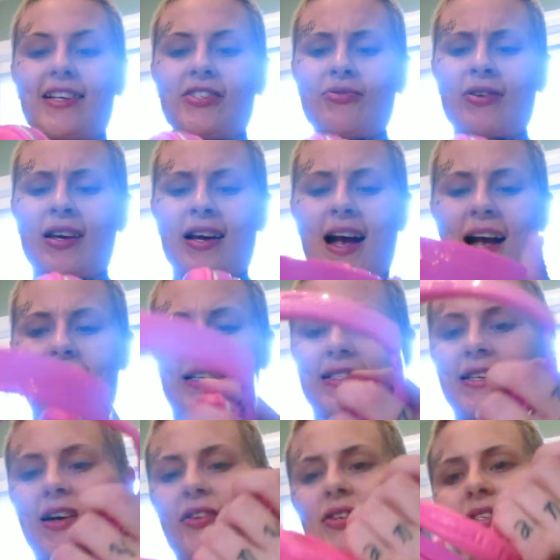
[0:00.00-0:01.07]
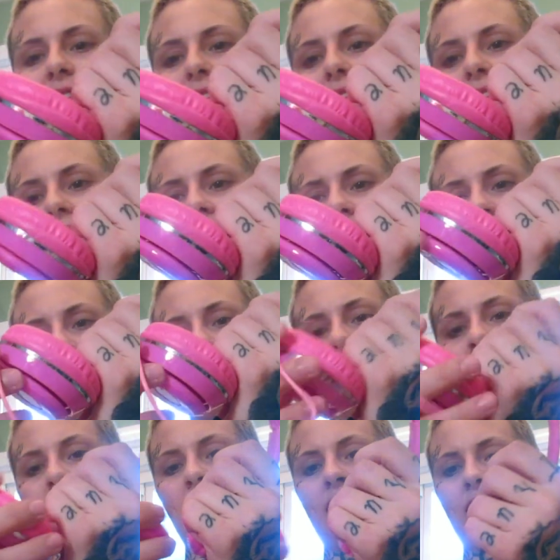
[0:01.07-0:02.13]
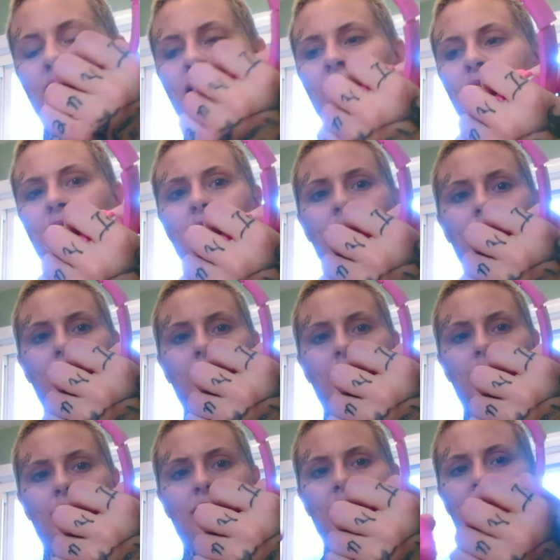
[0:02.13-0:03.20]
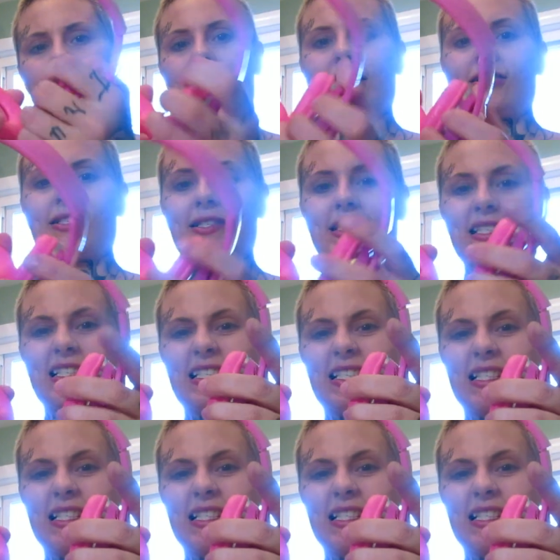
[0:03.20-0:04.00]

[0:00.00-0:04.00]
guess you can kind of tell these are fake. See, they just...